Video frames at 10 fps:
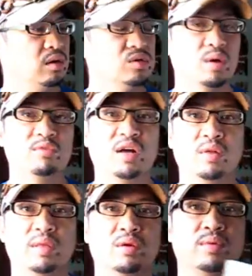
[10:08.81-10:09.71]
also I'm
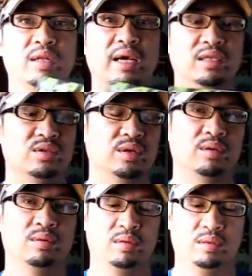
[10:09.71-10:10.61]
following the Green Lantern.
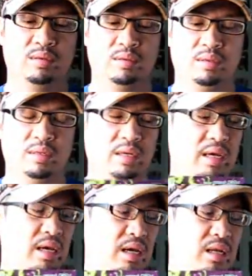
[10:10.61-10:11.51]

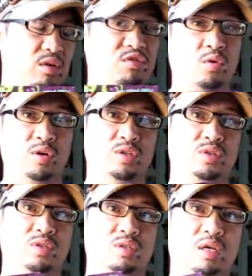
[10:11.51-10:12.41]
And of
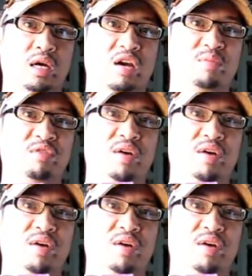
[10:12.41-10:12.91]
course, I've